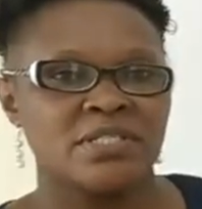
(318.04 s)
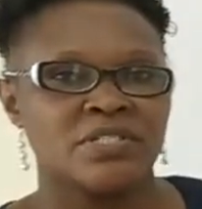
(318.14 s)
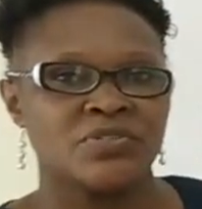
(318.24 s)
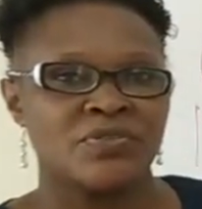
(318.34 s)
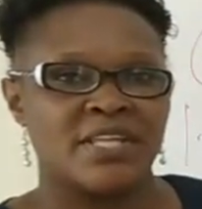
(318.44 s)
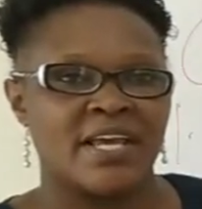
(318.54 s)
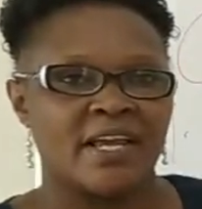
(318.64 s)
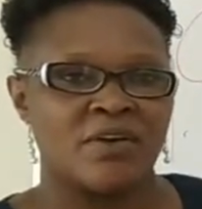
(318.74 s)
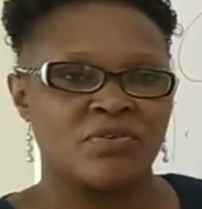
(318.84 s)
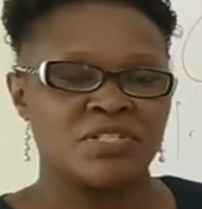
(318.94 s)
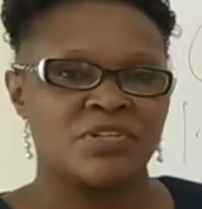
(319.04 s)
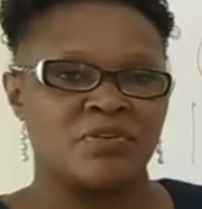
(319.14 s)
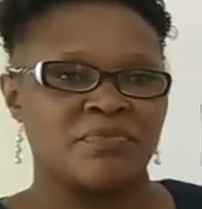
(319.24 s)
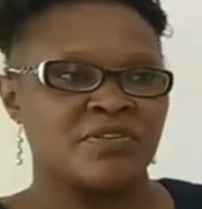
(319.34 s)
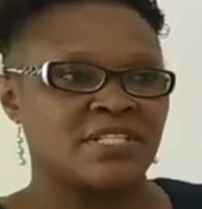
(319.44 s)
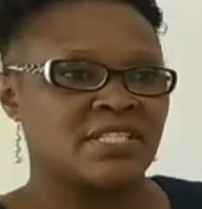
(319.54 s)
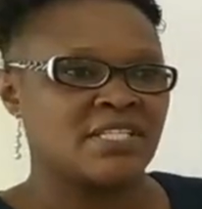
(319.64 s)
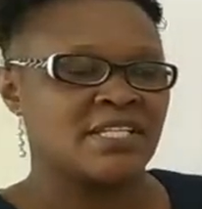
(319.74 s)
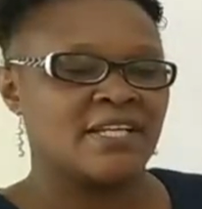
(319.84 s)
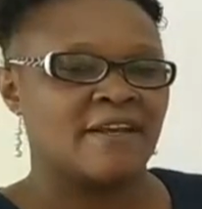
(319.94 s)
to the host
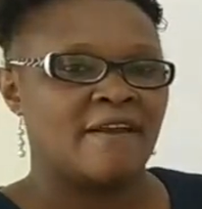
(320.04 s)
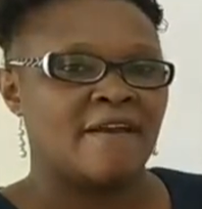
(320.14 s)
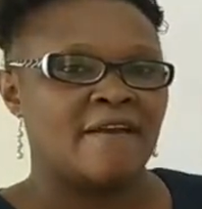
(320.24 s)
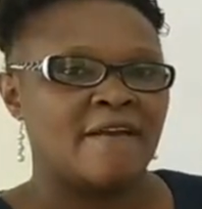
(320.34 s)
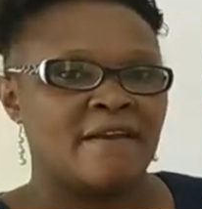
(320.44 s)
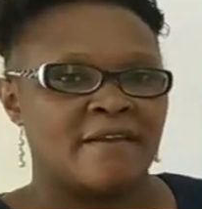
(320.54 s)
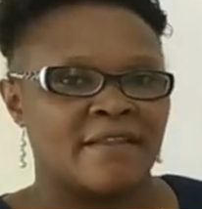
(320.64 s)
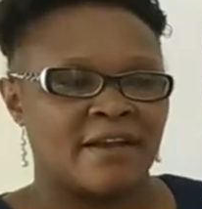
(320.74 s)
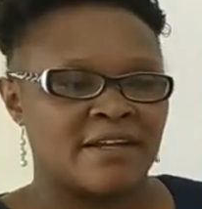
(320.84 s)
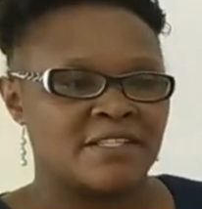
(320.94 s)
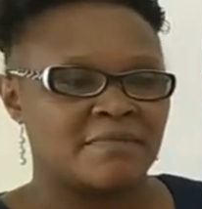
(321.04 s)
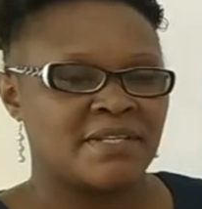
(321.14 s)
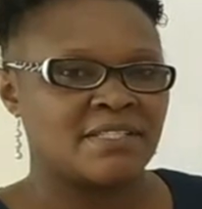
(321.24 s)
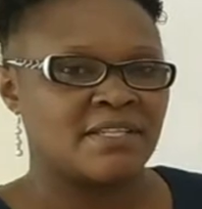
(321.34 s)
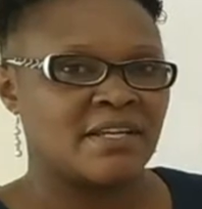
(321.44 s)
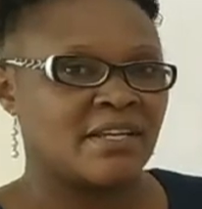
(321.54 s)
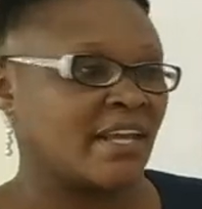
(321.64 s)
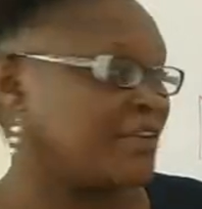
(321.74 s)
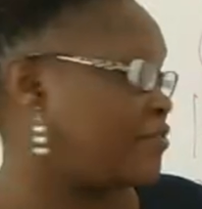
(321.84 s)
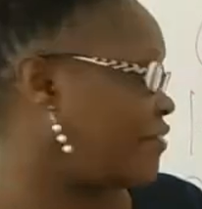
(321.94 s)
community, the catchment area,
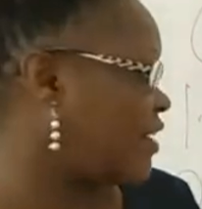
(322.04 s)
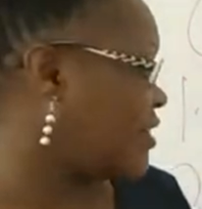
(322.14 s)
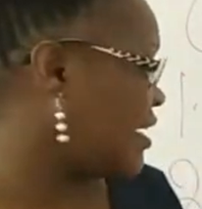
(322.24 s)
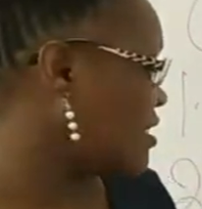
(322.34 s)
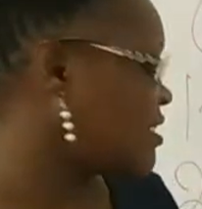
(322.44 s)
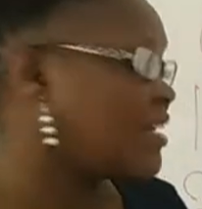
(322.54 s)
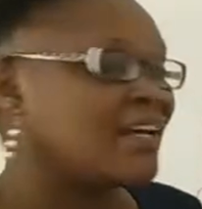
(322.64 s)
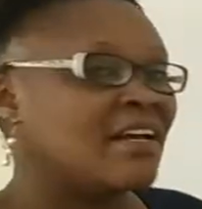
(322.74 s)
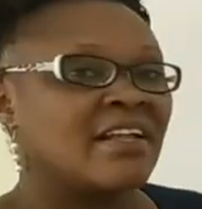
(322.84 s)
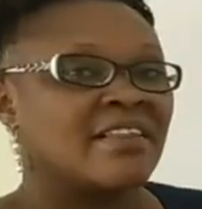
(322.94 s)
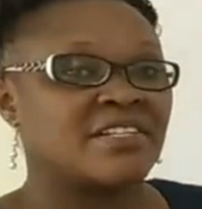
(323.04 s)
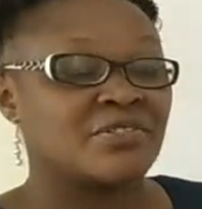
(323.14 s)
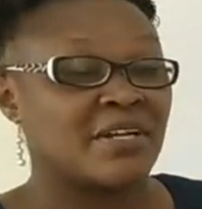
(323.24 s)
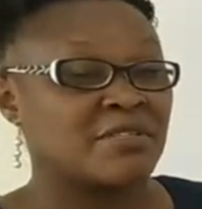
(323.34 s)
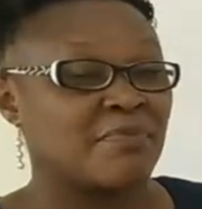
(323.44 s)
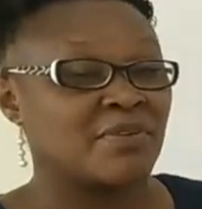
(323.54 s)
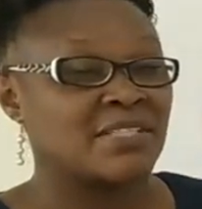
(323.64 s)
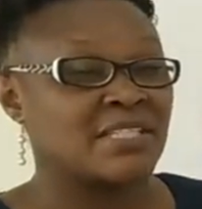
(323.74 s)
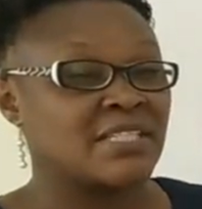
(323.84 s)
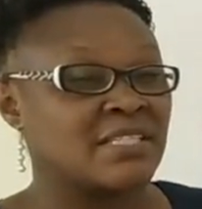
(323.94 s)
and you find that the
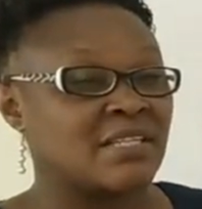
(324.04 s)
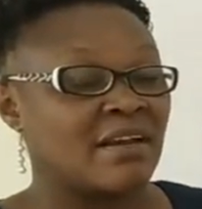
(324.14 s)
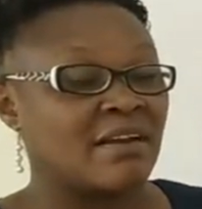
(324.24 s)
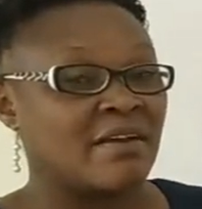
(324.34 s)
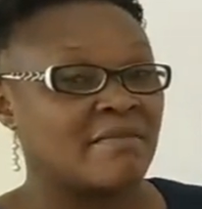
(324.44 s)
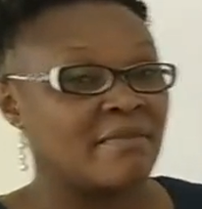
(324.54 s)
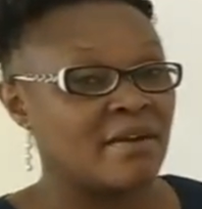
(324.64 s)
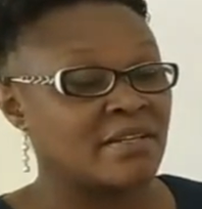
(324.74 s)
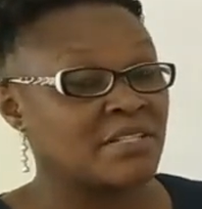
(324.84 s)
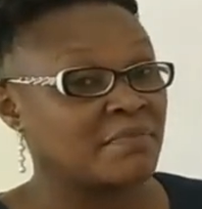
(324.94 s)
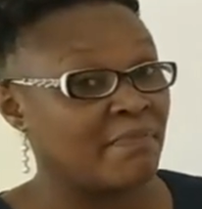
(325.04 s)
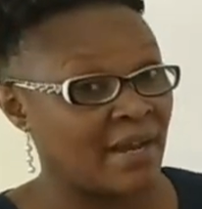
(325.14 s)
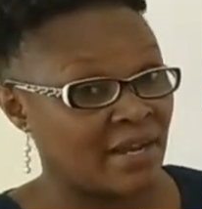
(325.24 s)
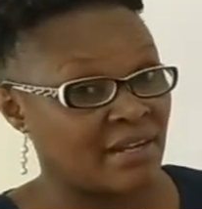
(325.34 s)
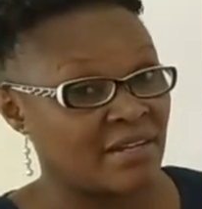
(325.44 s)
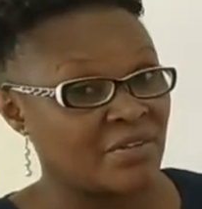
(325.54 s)
transport is bad.